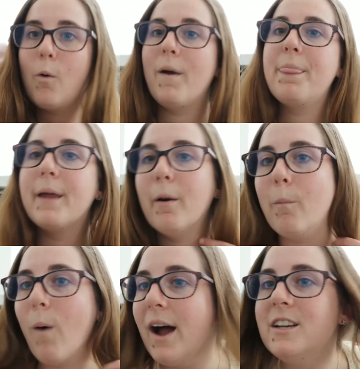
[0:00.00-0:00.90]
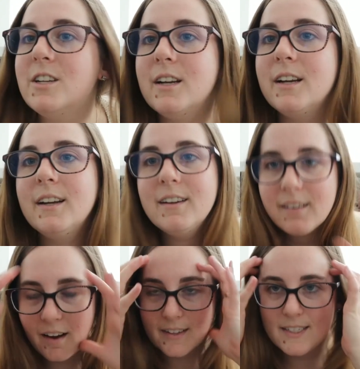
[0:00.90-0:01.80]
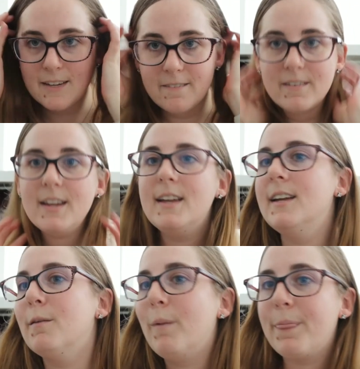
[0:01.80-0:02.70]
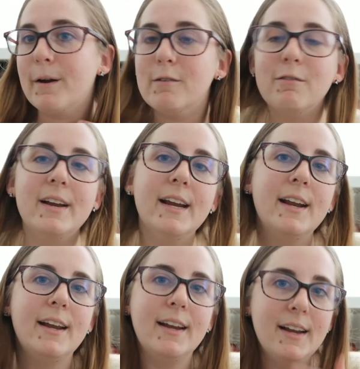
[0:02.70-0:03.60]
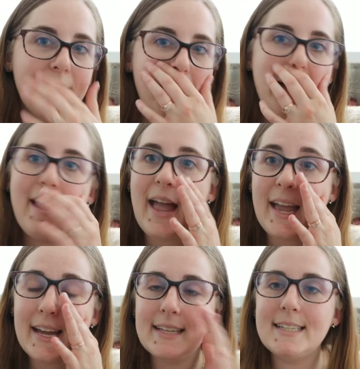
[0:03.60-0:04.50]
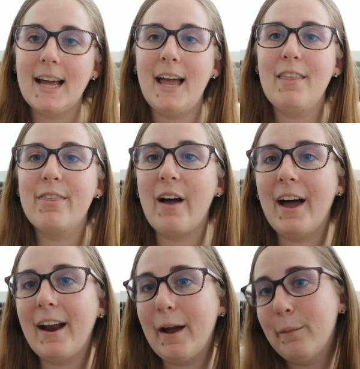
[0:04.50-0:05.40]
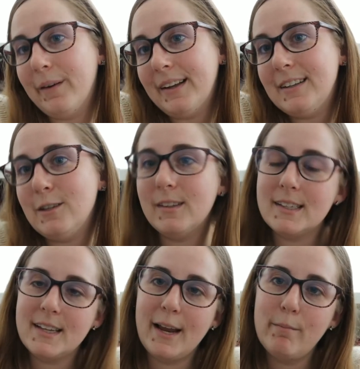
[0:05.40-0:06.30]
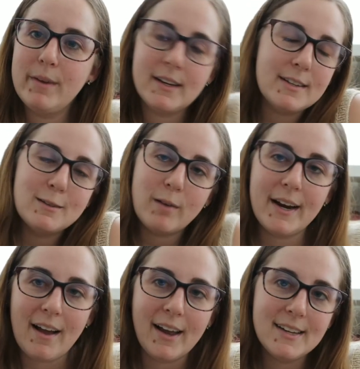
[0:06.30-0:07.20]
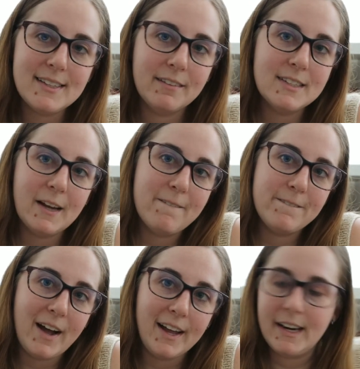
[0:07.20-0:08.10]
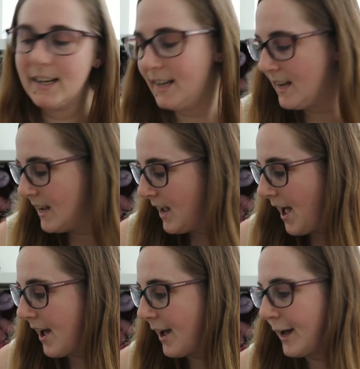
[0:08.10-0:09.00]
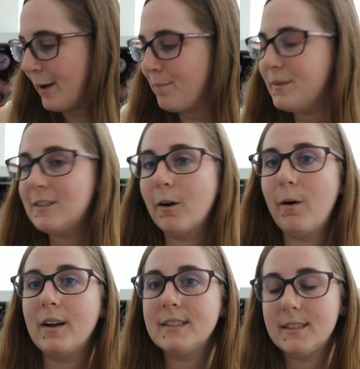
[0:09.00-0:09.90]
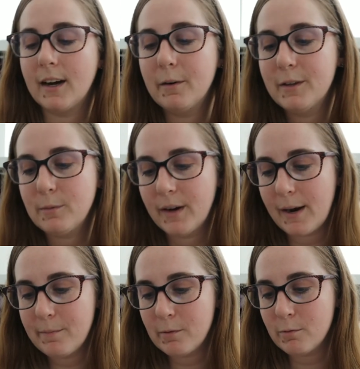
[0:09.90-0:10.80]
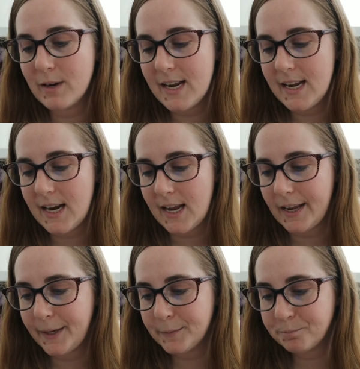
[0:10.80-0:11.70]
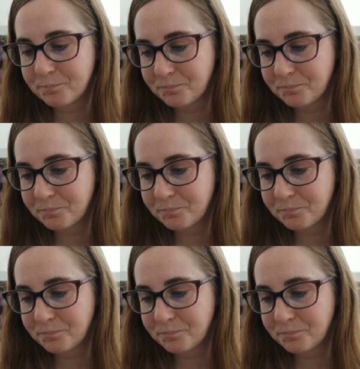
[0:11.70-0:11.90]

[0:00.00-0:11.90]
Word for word: what they're watching on TV and what they're reading and I thought I would do the same because why not? It sounds like fun. Um, so I'll start with what I'm reading.